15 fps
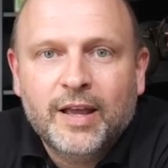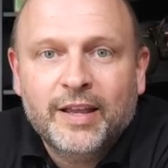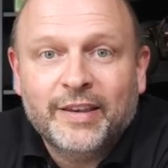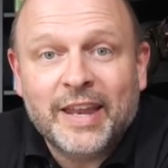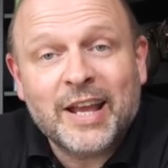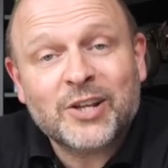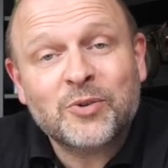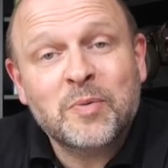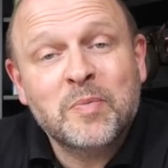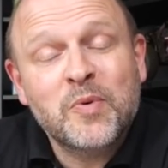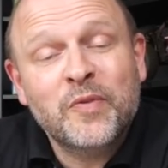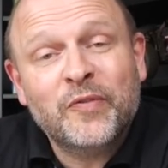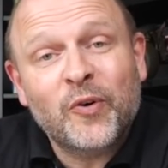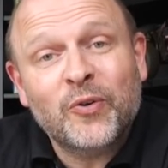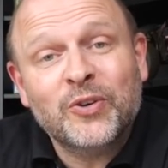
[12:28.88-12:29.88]
Next, we
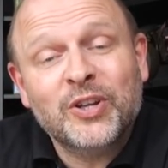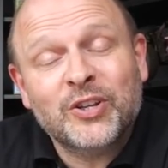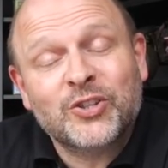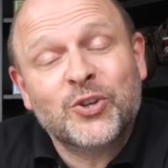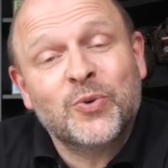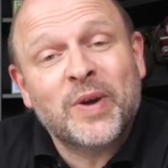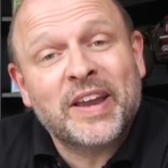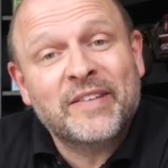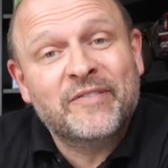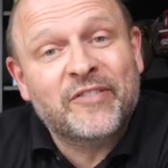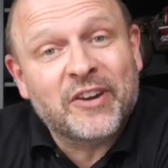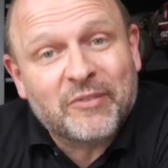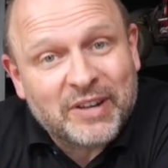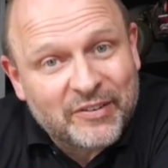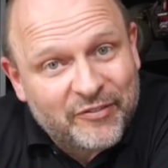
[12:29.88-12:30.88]
move on to a
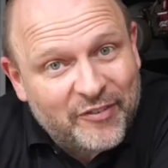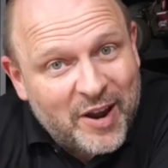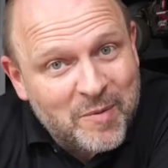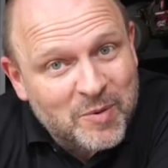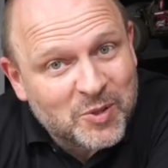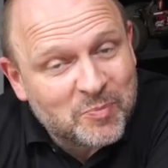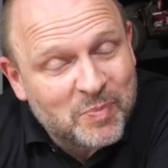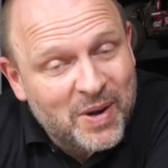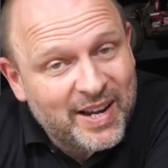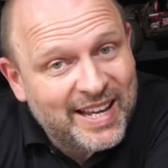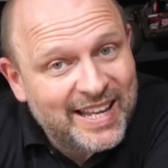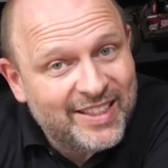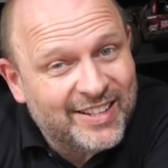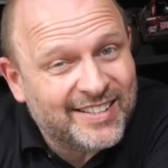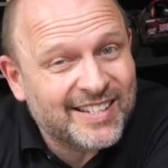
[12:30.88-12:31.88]
very famous
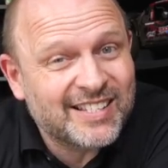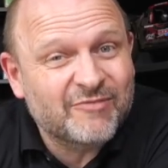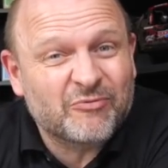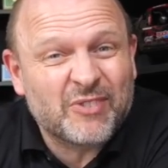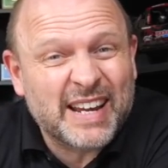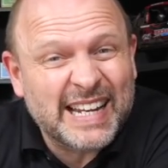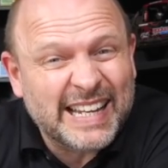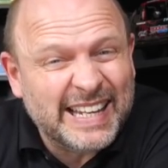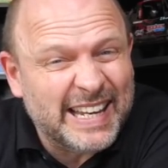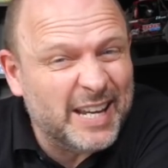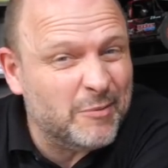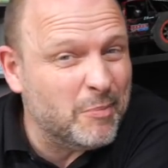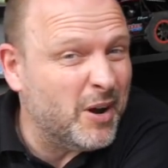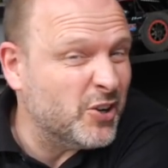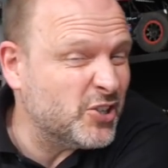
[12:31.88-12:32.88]
buggy that doesn't really
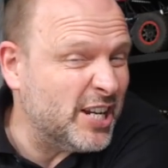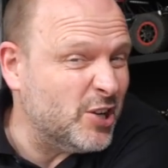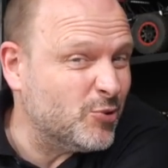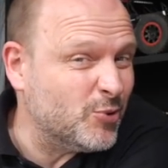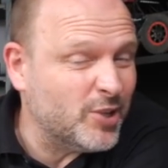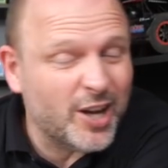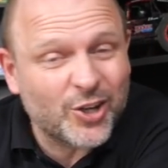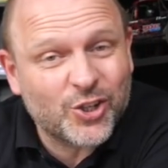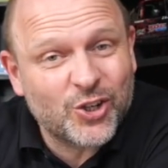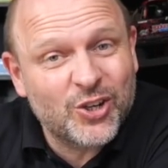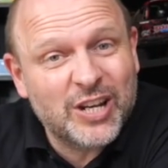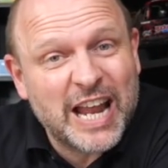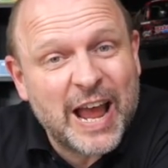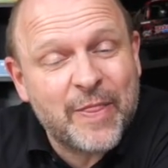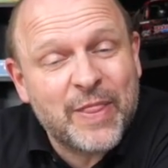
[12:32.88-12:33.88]
need much
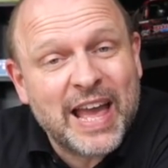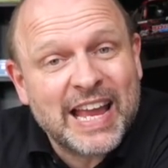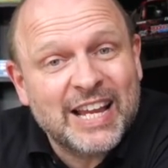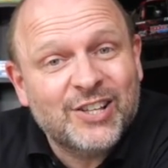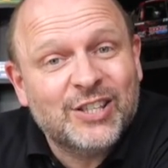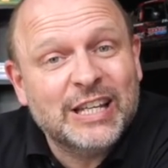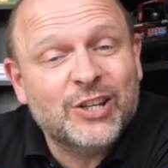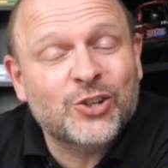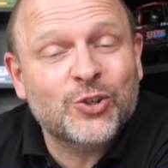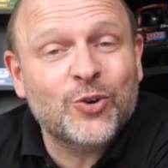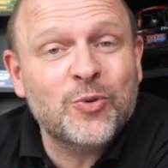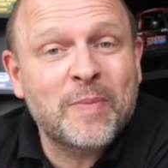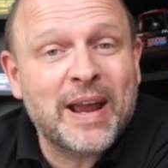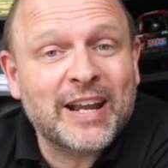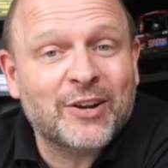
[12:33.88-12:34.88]
introduction, and that is the
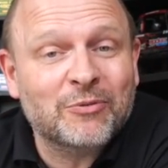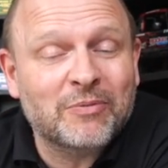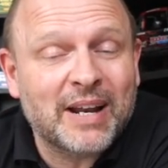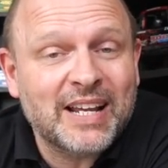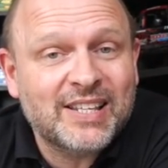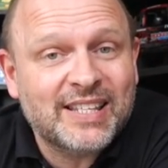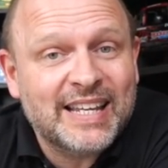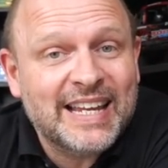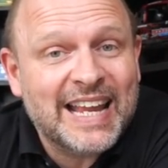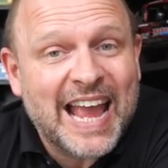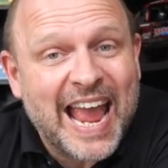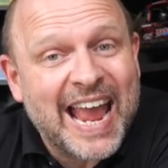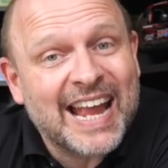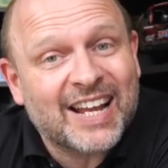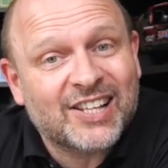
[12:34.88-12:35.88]
Schumacher
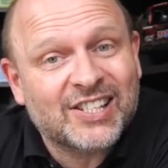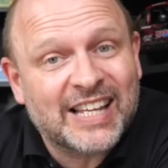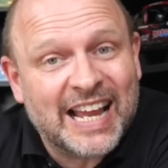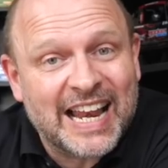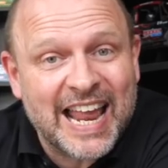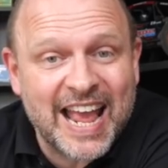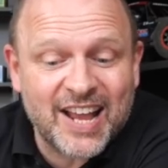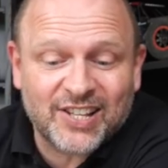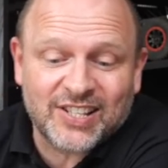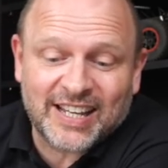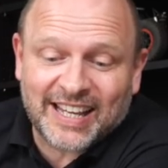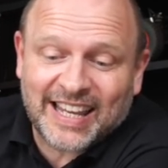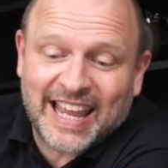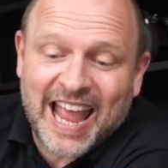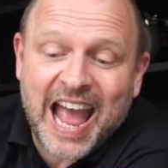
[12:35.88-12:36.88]
Racing X L
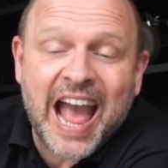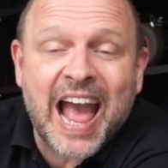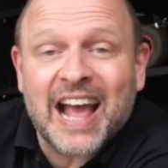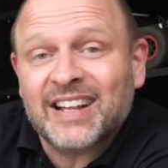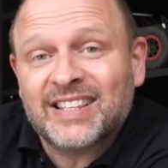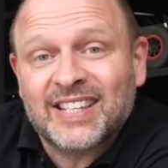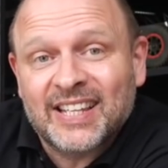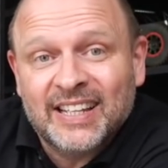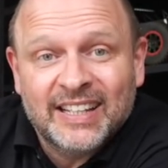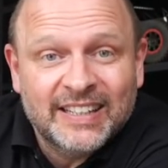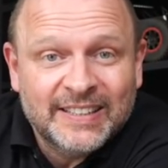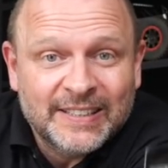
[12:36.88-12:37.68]
S Cat.